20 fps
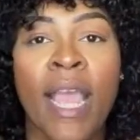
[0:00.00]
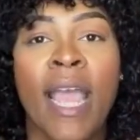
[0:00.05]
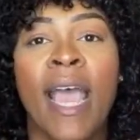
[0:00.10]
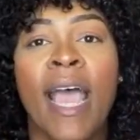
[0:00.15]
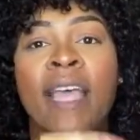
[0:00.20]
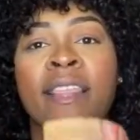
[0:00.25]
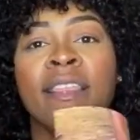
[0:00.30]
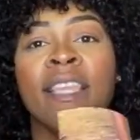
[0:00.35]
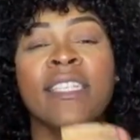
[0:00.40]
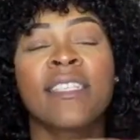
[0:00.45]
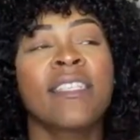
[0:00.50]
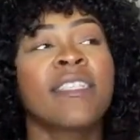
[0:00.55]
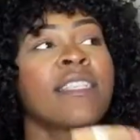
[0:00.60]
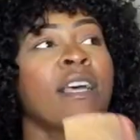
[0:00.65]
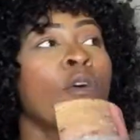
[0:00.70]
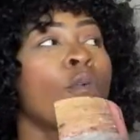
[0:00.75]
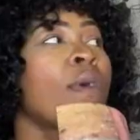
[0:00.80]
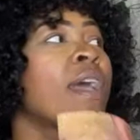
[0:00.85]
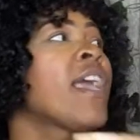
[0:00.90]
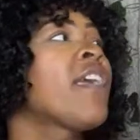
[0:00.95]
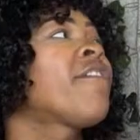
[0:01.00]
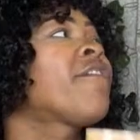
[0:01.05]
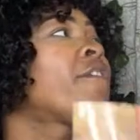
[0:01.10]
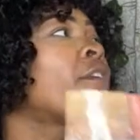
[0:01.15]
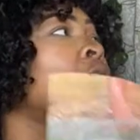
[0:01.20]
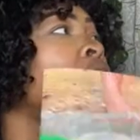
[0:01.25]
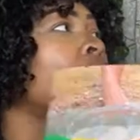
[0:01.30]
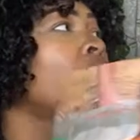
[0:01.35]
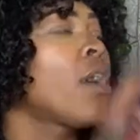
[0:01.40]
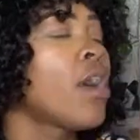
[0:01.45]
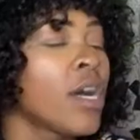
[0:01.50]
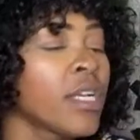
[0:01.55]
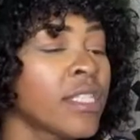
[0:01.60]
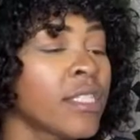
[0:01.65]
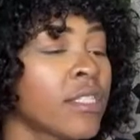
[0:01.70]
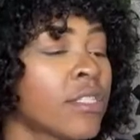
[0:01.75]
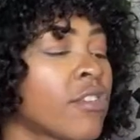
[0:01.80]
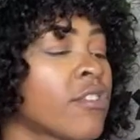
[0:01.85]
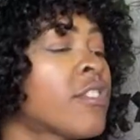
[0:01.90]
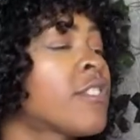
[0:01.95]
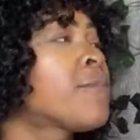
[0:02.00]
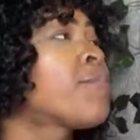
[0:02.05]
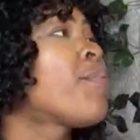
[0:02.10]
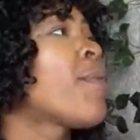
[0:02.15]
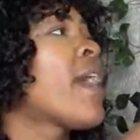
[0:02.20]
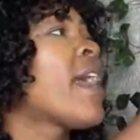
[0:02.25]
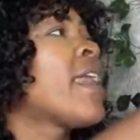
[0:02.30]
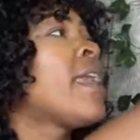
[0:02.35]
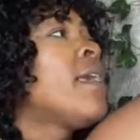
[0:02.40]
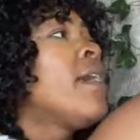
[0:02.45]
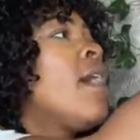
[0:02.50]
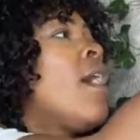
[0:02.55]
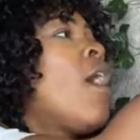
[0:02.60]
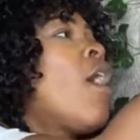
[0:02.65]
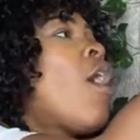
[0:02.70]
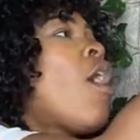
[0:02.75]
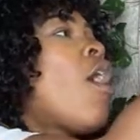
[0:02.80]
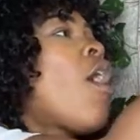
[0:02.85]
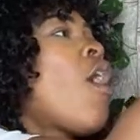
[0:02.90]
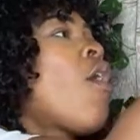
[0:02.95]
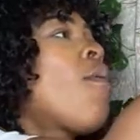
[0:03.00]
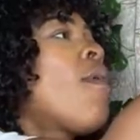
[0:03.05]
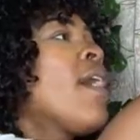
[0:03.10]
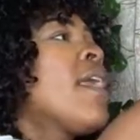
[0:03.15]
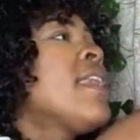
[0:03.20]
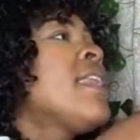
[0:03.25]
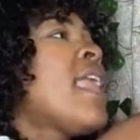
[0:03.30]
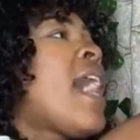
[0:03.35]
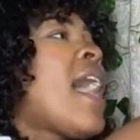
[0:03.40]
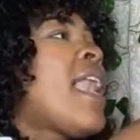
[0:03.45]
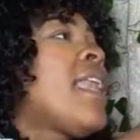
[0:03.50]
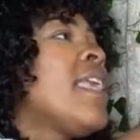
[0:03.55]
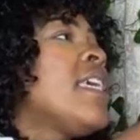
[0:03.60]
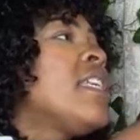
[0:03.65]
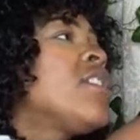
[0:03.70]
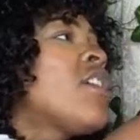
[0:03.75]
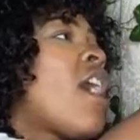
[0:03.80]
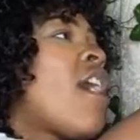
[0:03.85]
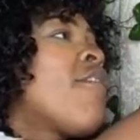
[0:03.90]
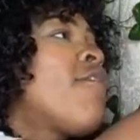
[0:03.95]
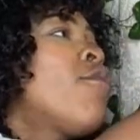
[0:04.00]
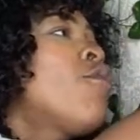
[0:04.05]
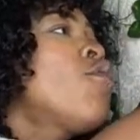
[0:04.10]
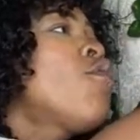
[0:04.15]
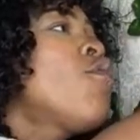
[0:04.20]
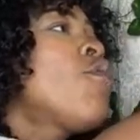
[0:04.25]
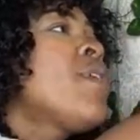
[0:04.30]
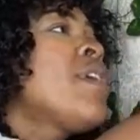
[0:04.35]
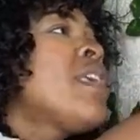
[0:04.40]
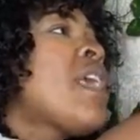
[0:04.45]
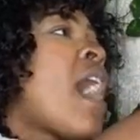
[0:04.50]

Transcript: And this is a way for us to spread our knowledge of who we